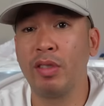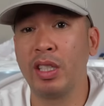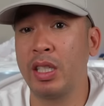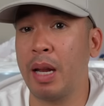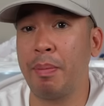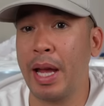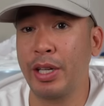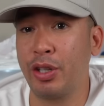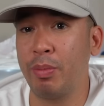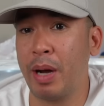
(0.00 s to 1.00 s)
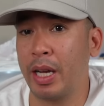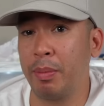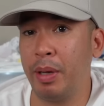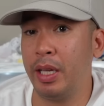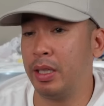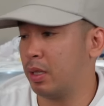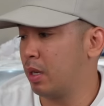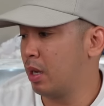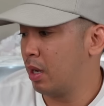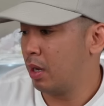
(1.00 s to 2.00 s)
It's not a bad shoe by any means.
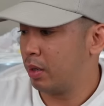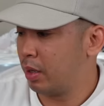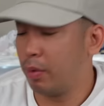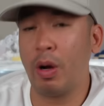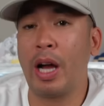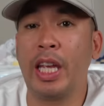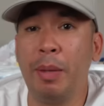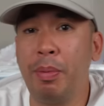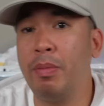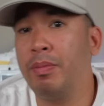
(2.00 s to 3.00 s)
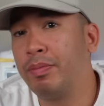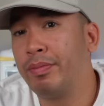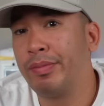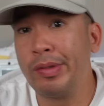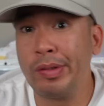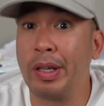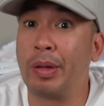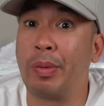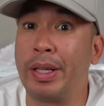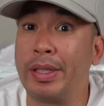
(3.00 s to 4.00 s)
Will I keep them? I'll
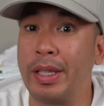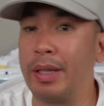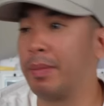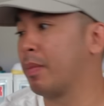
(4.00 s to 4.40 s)
wait and see.